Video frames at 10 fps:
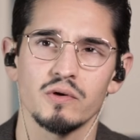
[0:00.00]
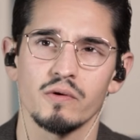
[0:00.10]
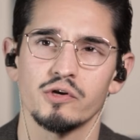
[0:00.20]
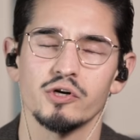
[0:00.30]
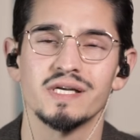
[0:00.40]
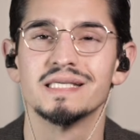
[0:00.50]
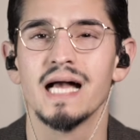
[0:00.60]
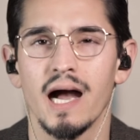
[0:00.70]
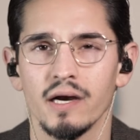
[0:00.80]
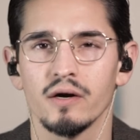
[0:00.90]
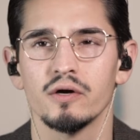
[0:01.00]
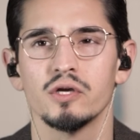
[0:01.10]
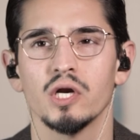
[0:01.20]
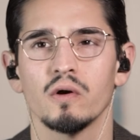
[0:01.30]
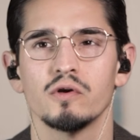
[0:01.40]
or your desire,
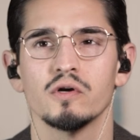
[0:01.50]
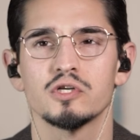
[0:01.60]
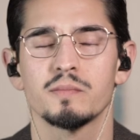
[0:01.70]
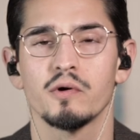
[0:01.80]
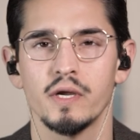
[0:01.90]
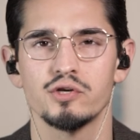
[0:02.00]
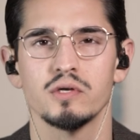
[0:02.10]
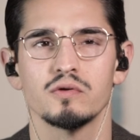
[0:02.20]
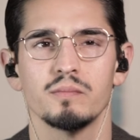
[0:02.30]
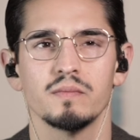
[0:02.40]
your inspiration